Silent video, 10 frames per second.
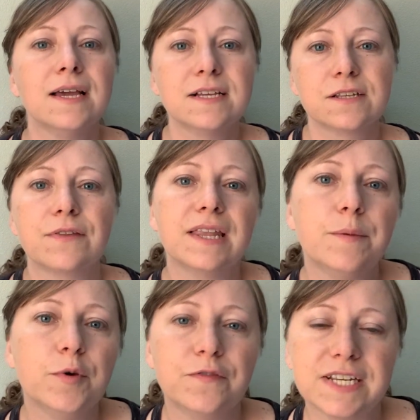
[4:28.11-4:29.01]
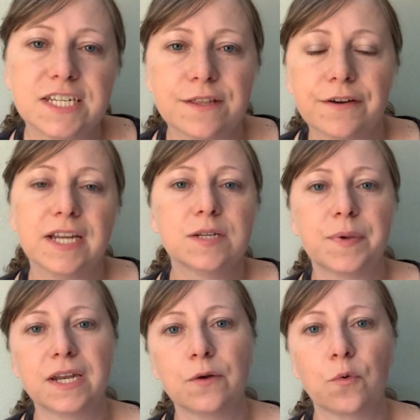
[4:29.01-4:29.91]
So then they move into their
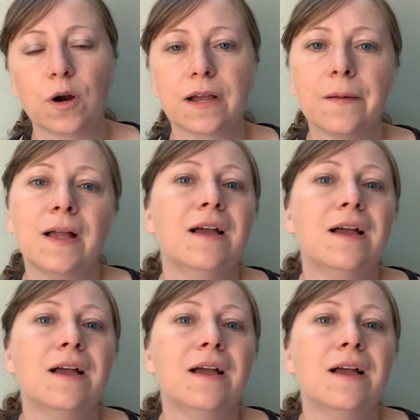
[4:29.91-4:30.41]
independent work.